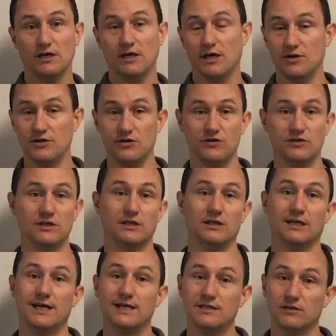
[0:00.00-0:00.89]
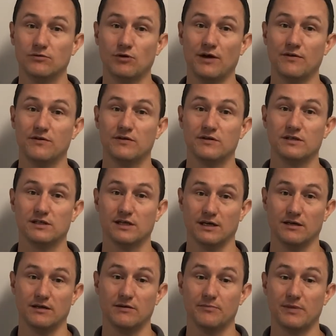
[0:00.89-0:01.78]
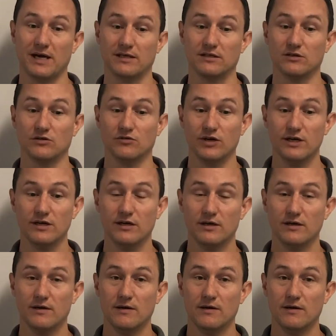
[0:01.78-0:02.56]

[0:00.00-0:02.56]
and using it later rather than selling it back to grid,